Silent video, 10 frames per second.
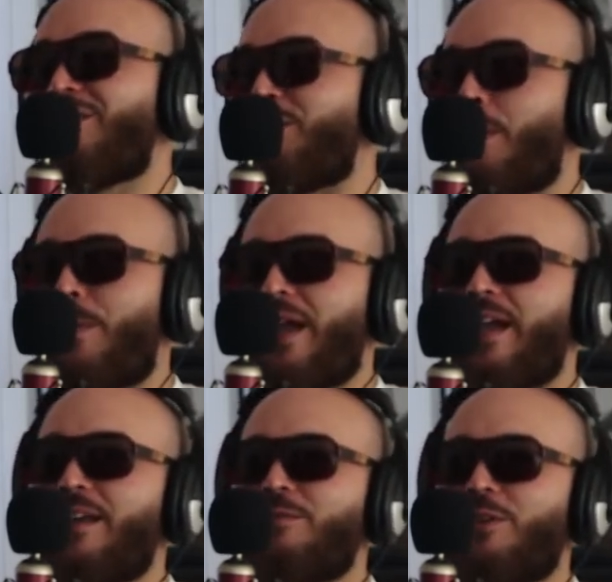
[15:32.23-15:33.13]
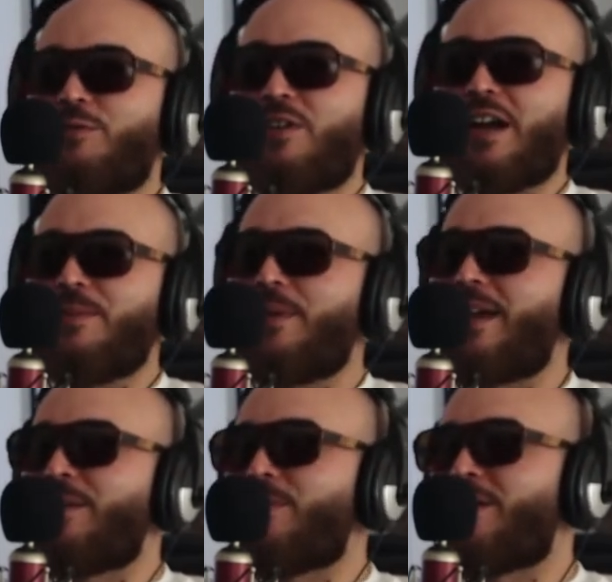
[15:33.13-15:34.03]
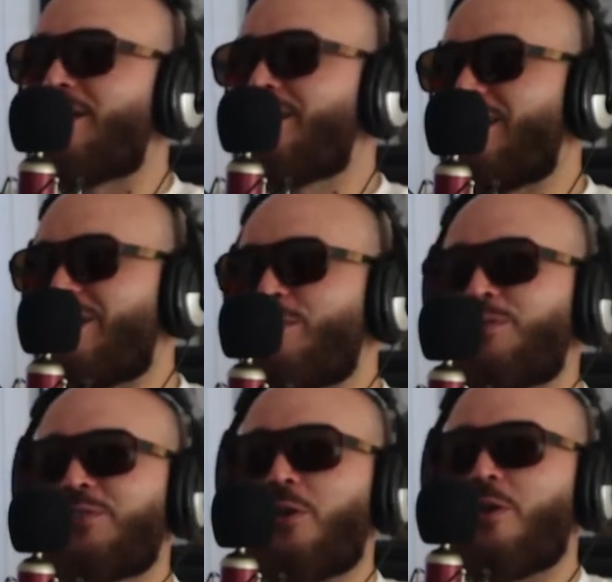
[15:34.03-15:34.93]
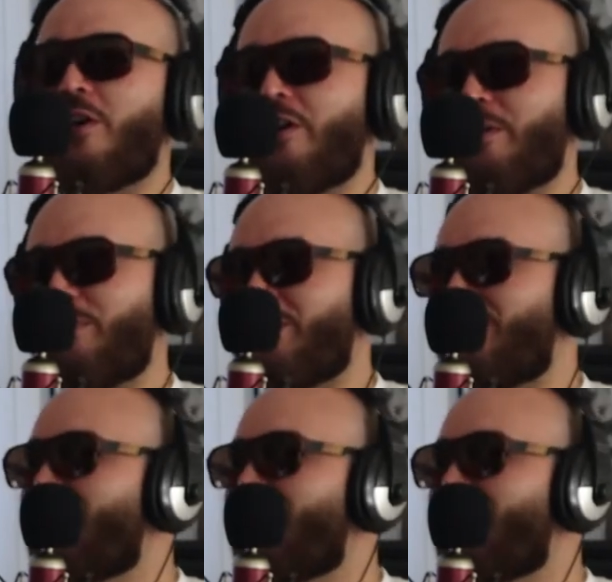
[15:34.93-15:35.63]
with a pan, with a frying pan, bro. Hit him so hard, bro.